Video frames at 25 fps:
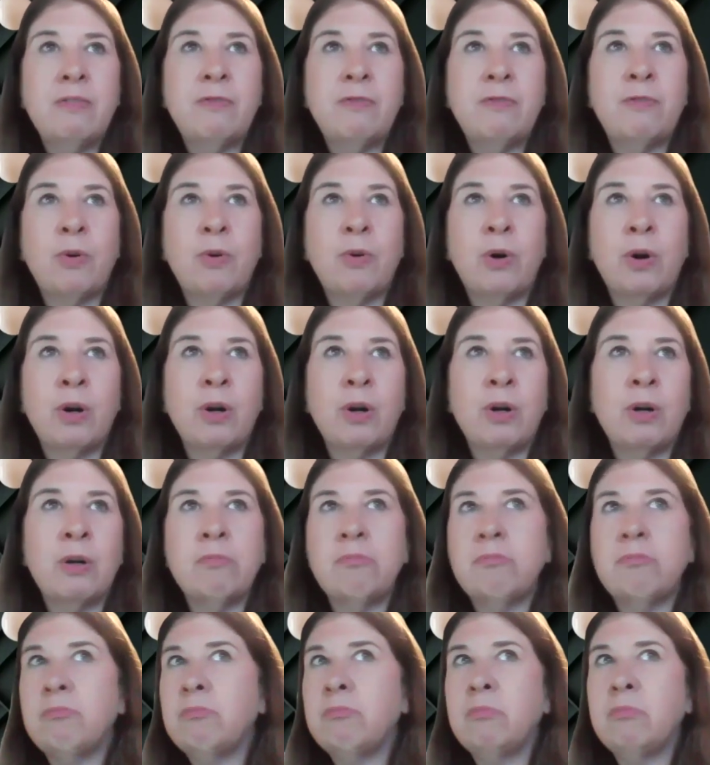
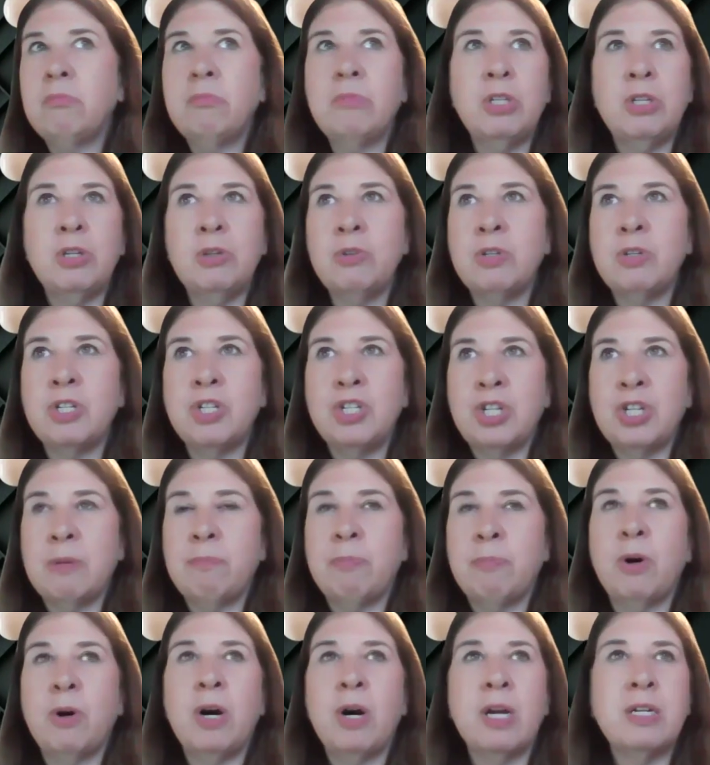for you to
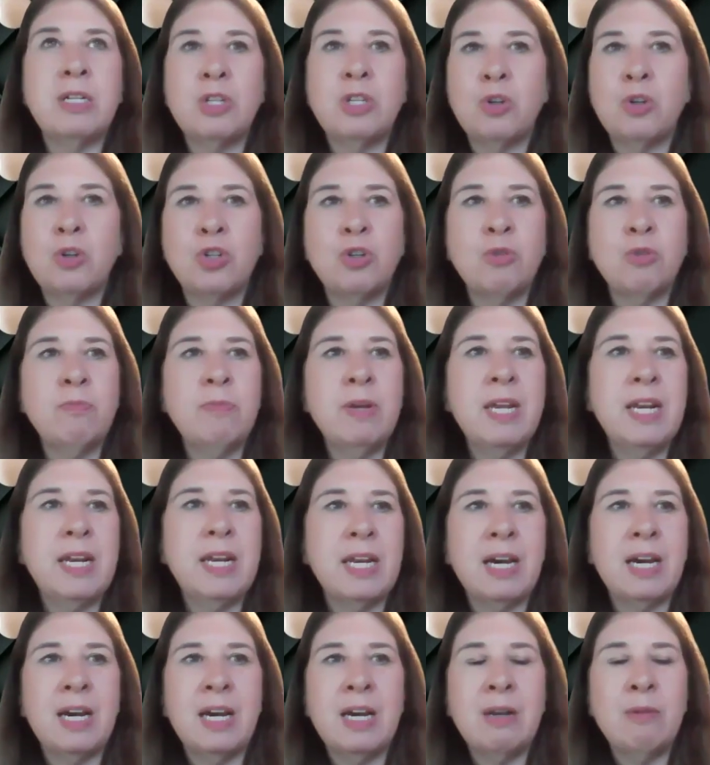jump on social
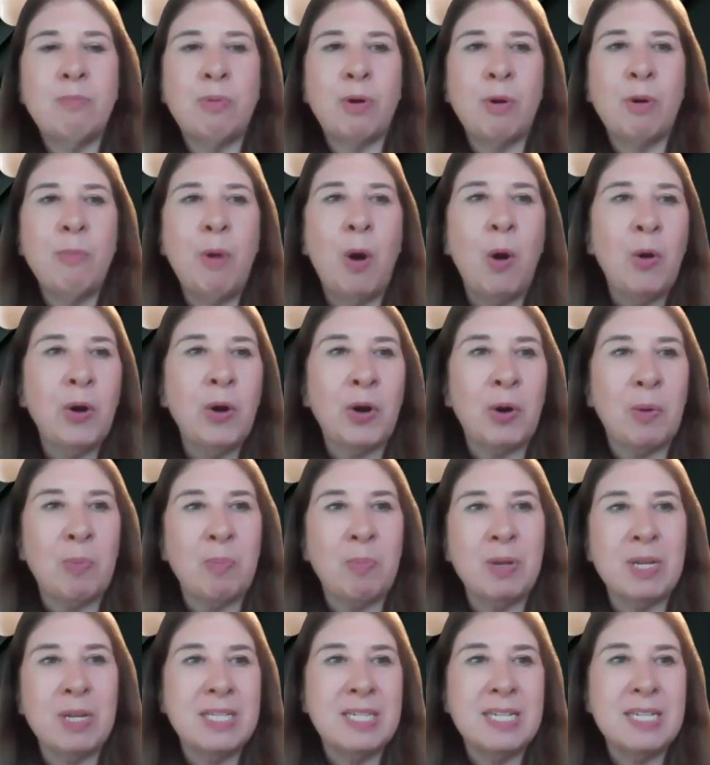media and promote your
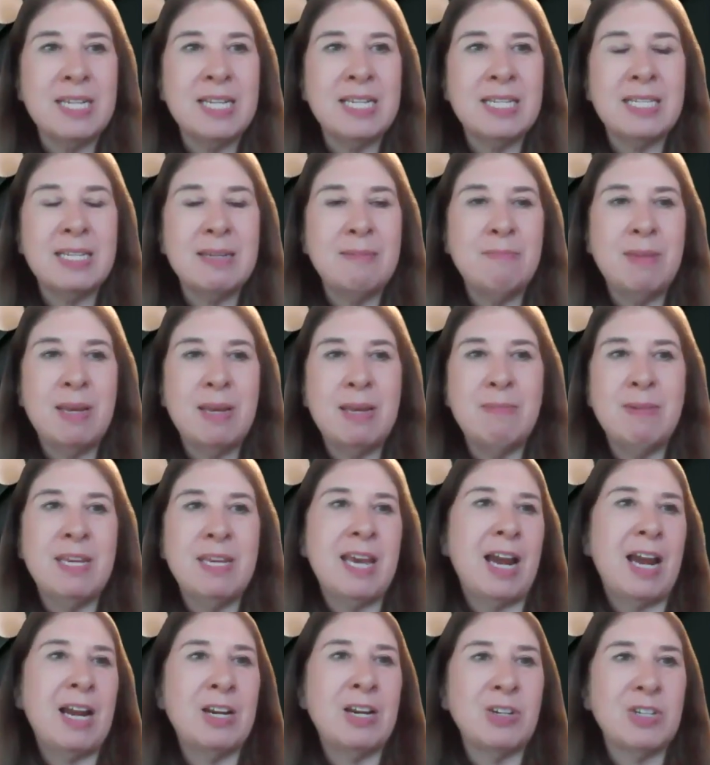business and maybe
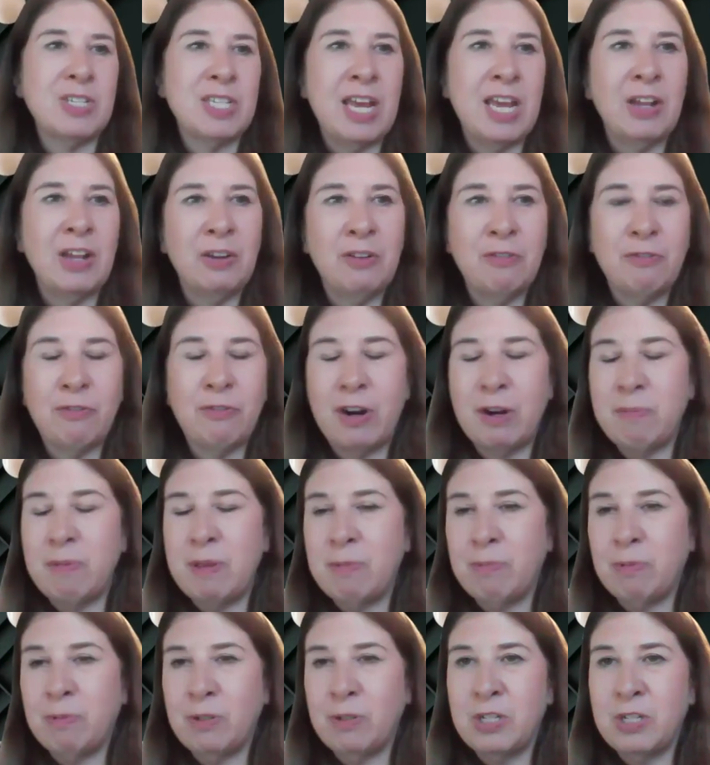get your sale in front of
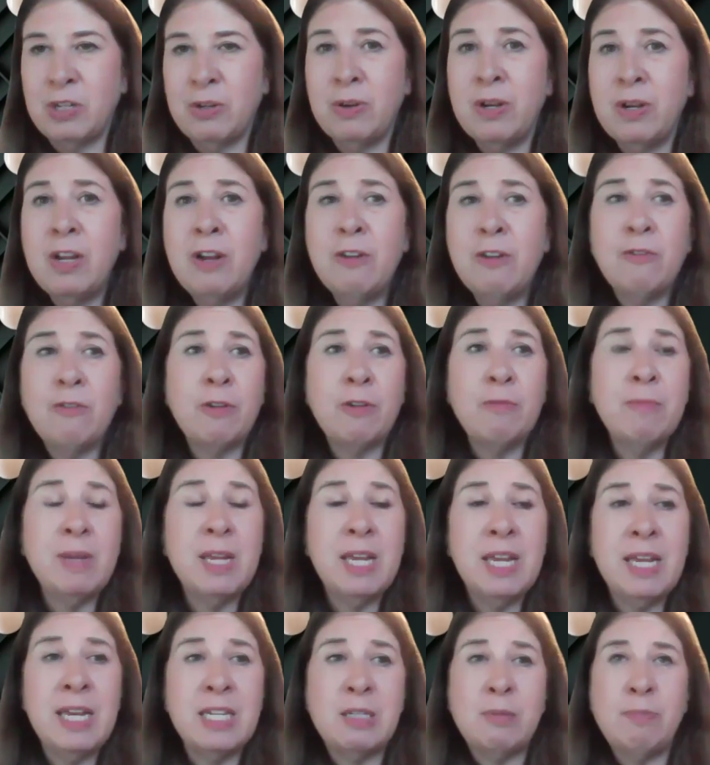people too. For
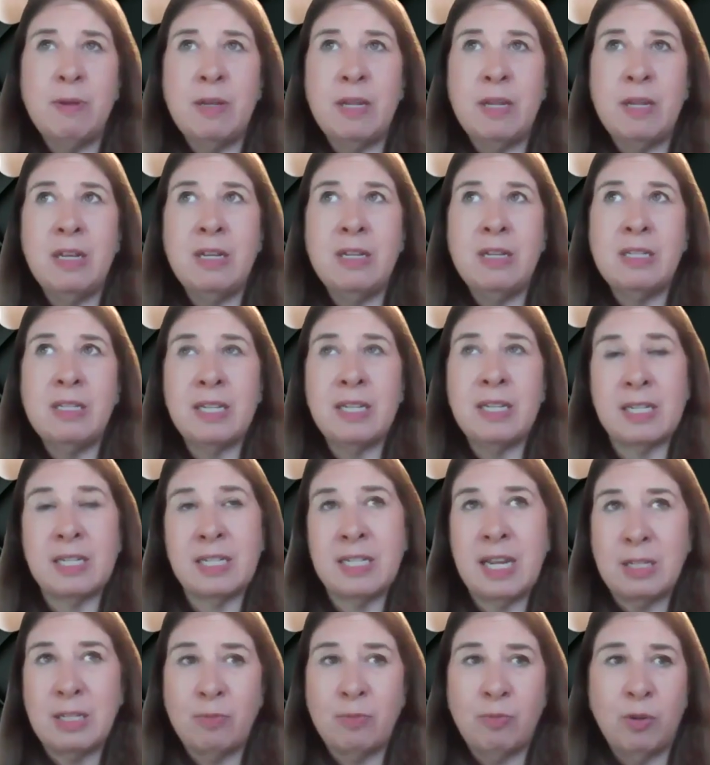me, it's been
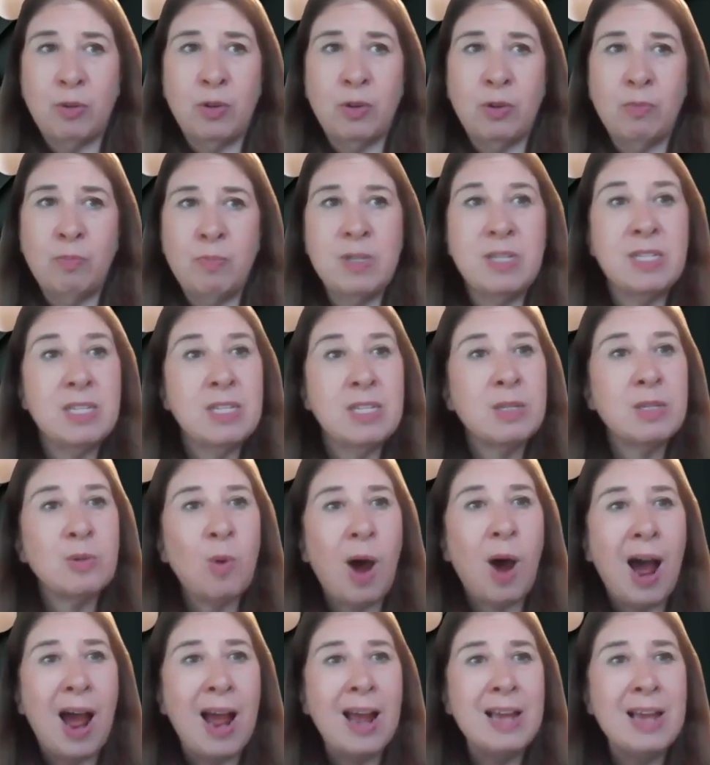successful business
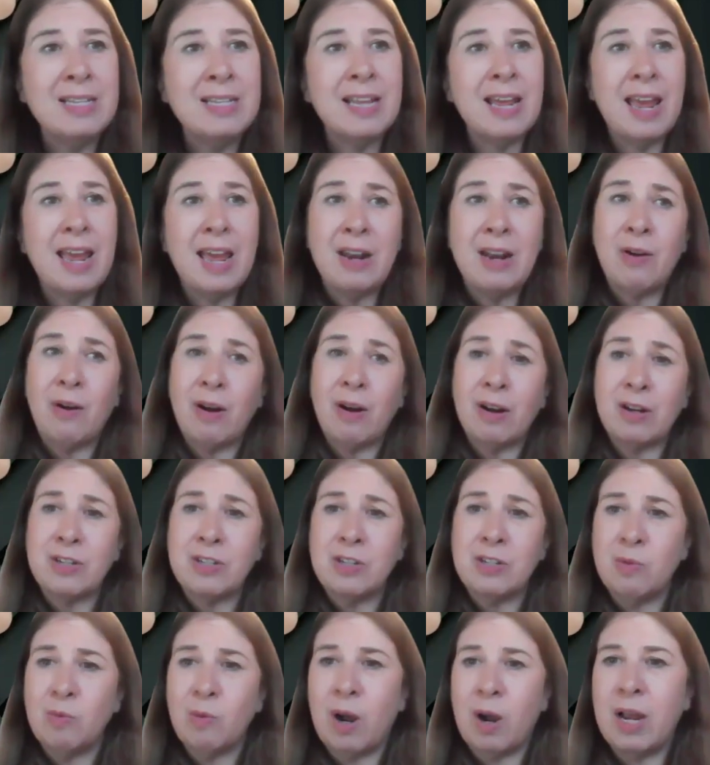wise and
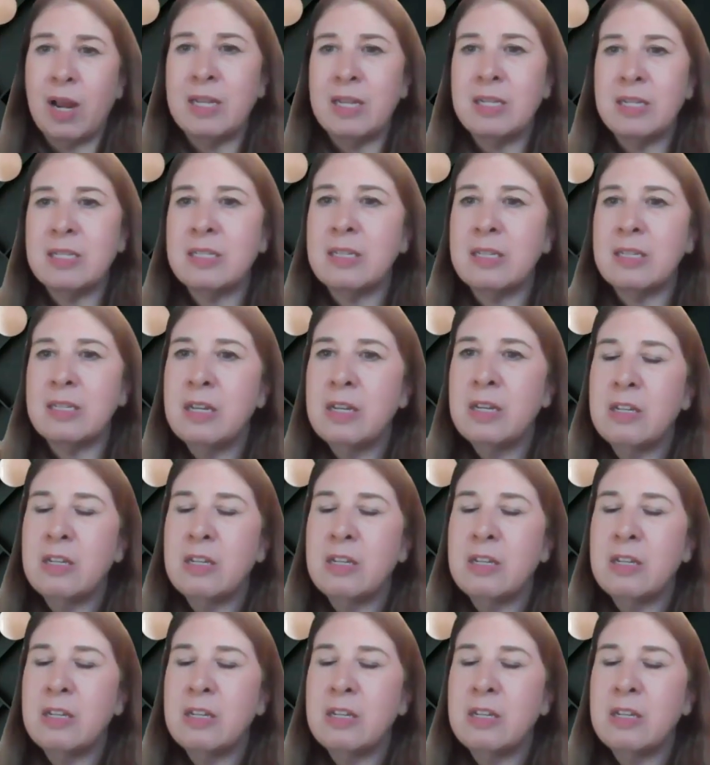auction wise.